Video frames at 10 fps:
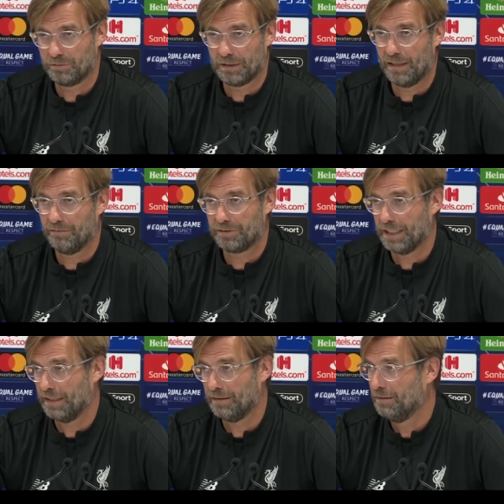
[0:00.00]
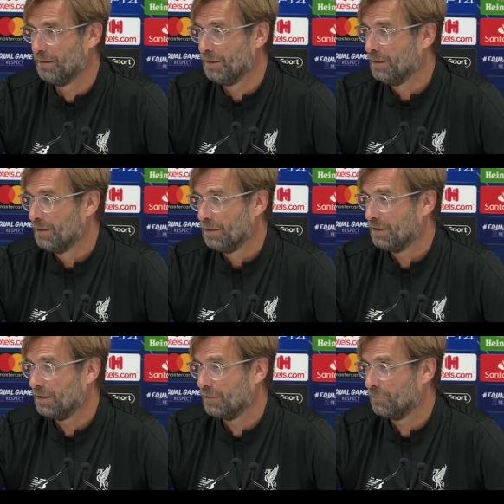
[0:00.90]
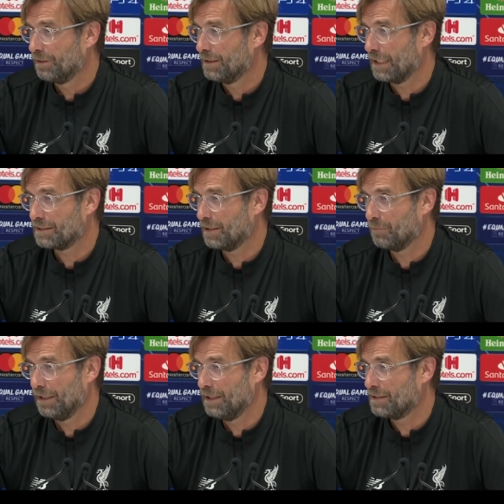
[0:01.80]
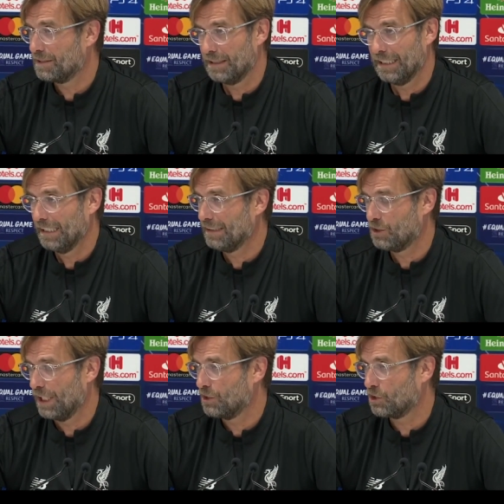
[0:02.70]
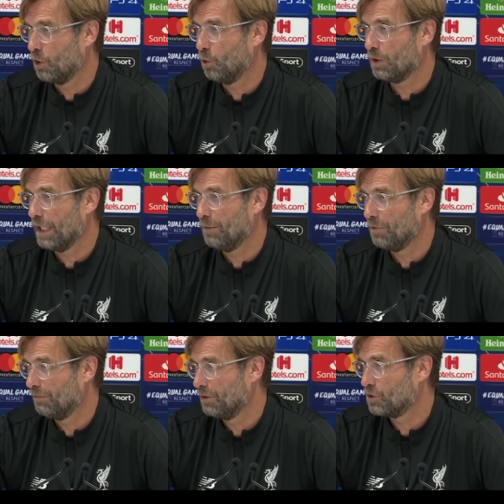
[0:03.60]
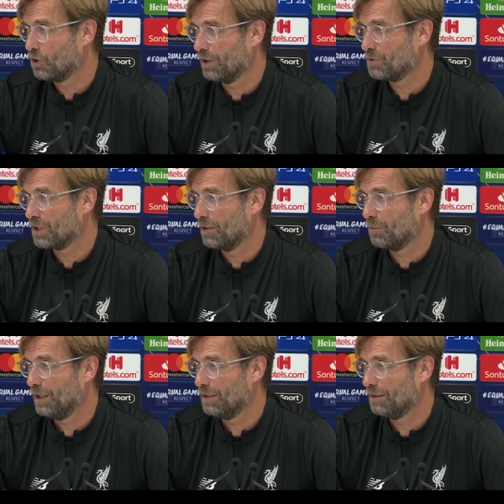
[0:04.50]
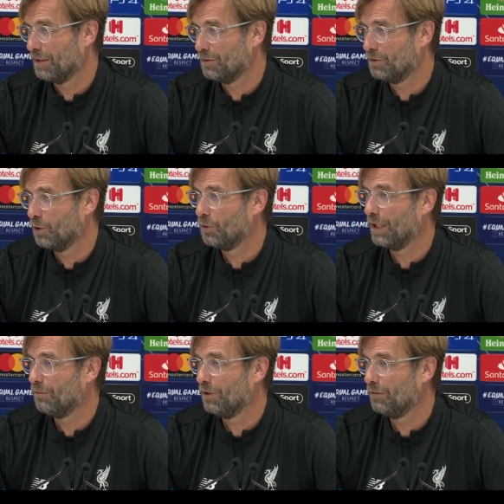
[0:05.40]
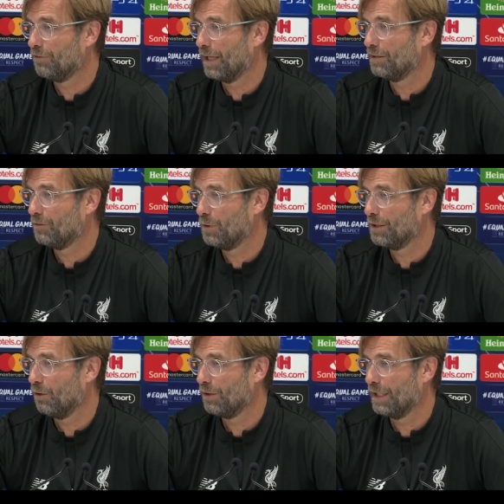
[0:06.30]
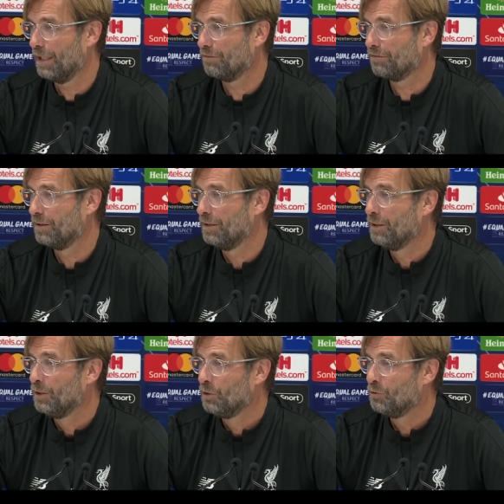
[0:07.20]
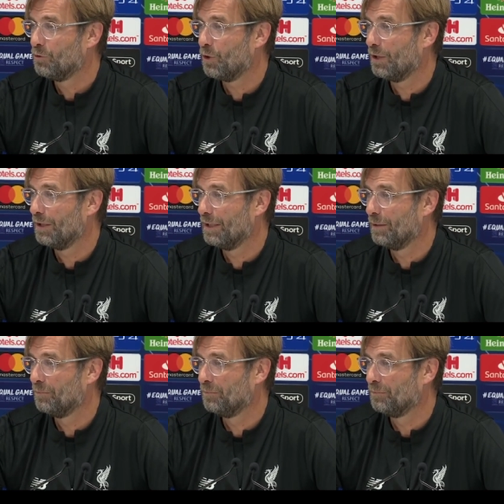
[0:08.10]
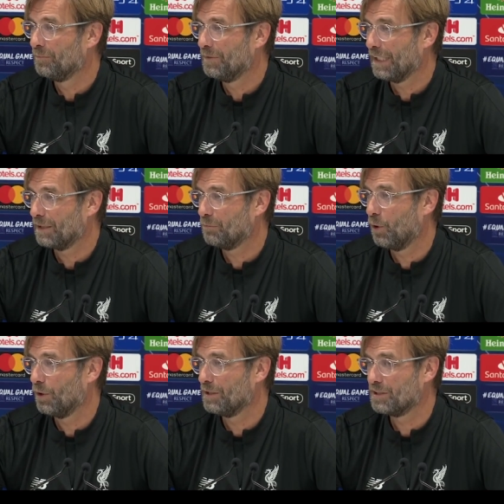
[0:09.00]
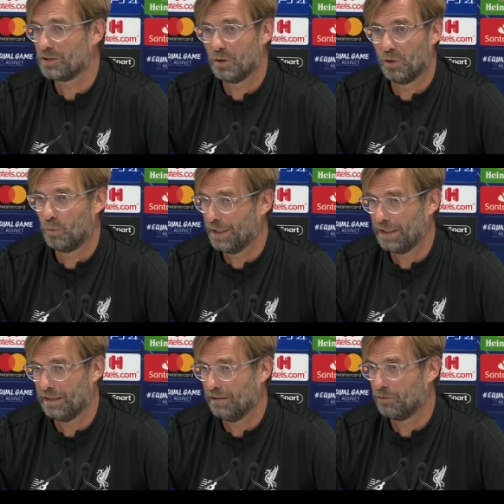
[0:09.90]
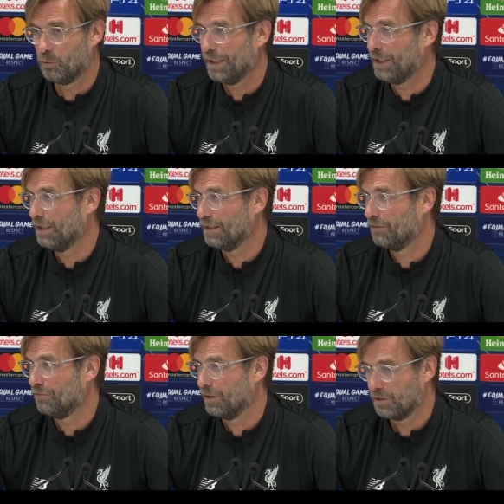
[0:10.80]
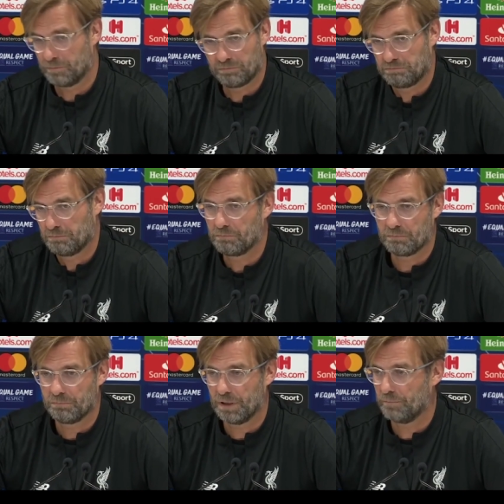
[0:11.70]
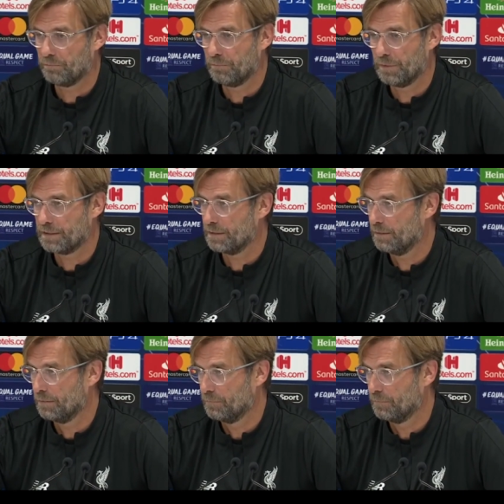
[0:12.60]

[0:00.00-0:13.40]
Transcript: Five ten um, fantastic minutes and change the whole game. And when you saw them celebrating, then you know they will fight with all they have for um, getting points or winning, even winning at Anfield. Yeah, that's it.